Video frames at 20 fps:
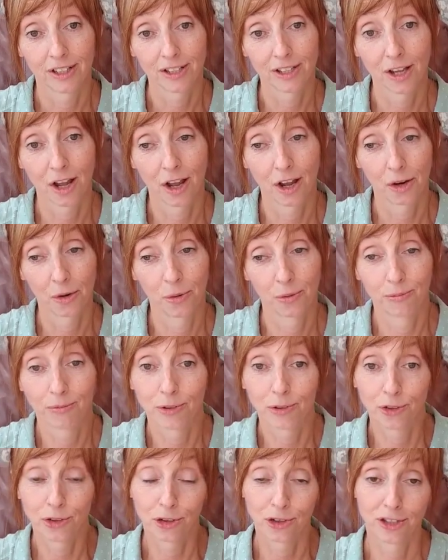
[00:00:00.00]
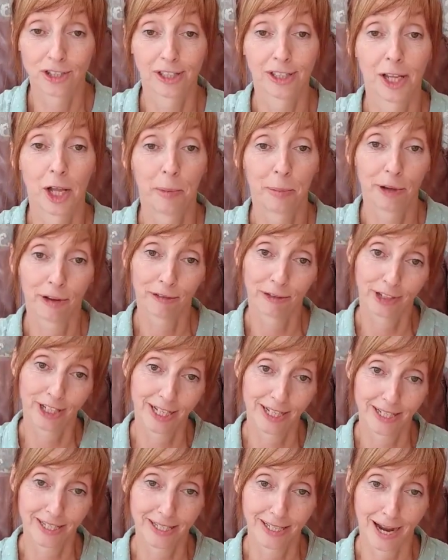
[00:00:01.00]
So just a little bit of an
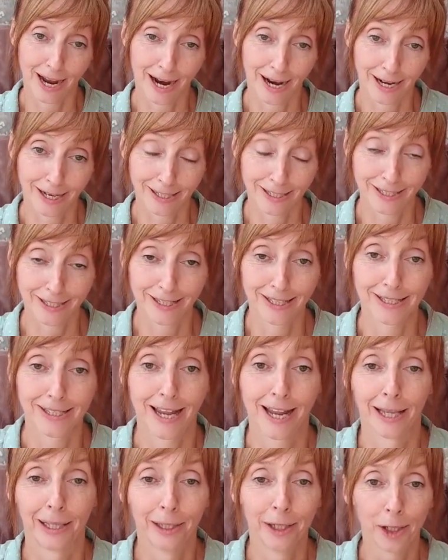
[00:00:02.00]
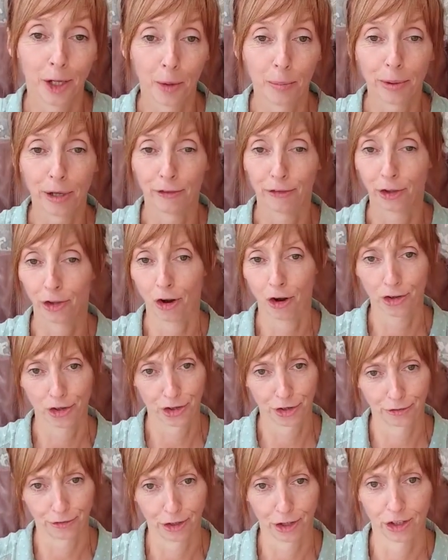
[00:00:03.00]
insight. As I say, a little bit of a
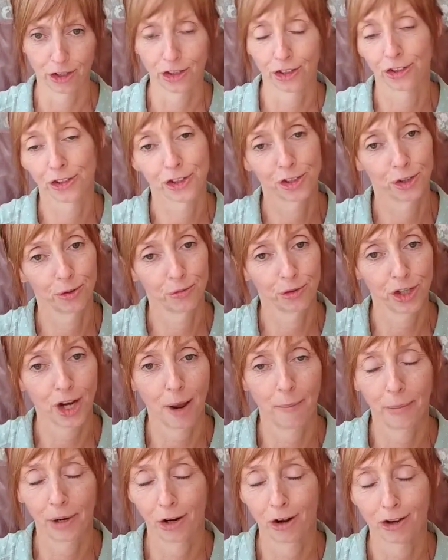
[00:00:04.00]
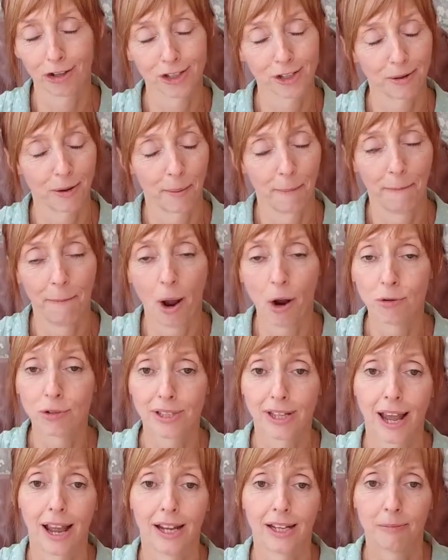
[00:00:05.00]
controversial subject because
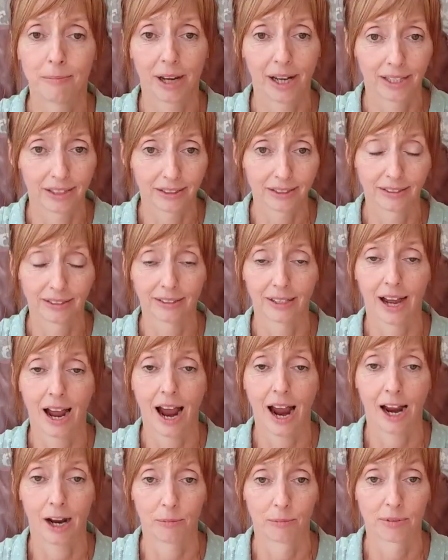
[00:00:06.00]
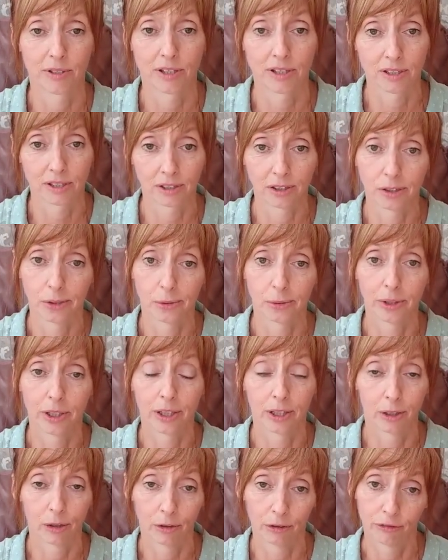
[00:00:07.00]
most cake makers are absolutely
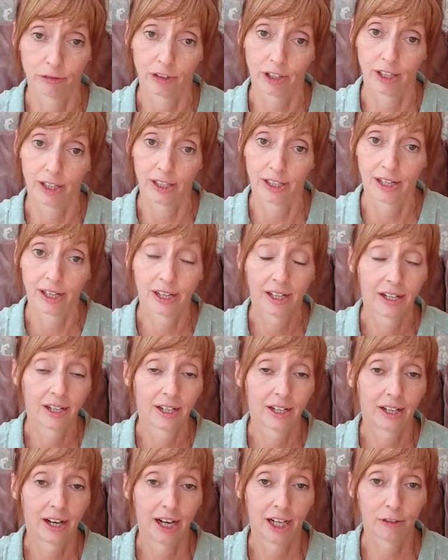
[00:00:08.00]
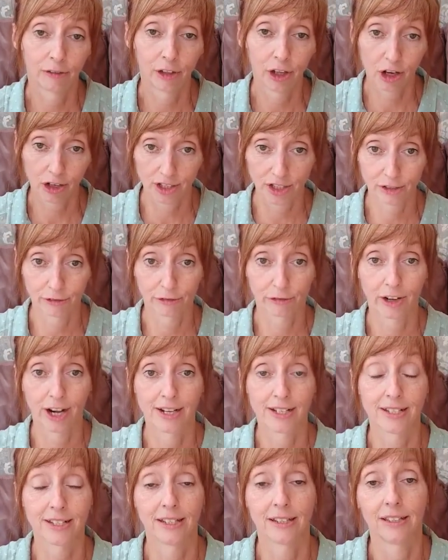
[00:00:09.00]
lovely. I have lots of
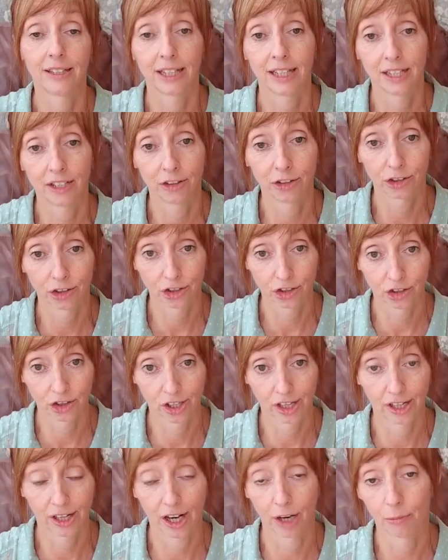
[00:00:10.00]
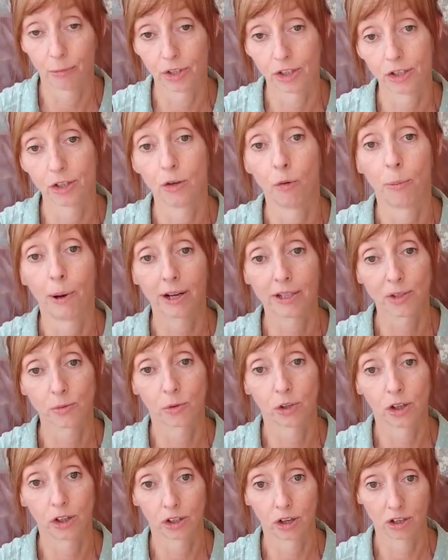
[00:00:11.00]
friends in the industry, and we do pass
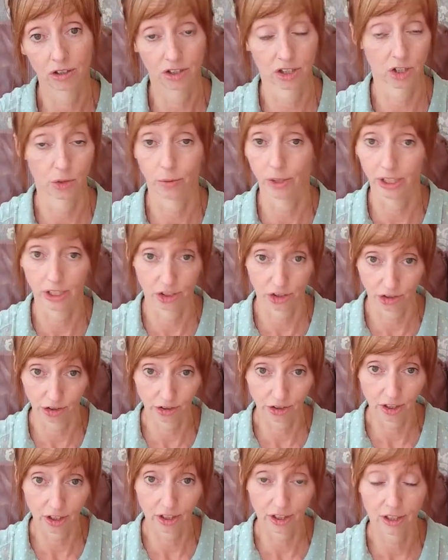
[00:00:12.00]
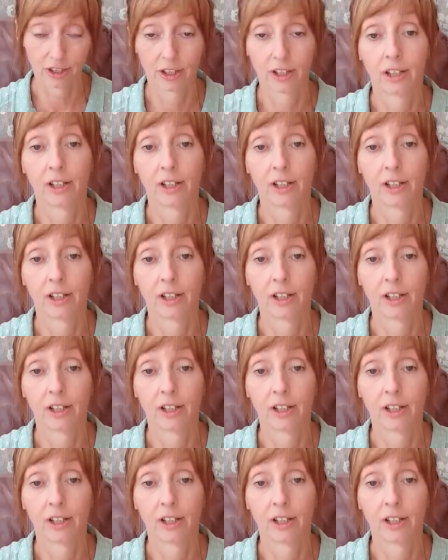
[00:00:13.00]
work on to each other,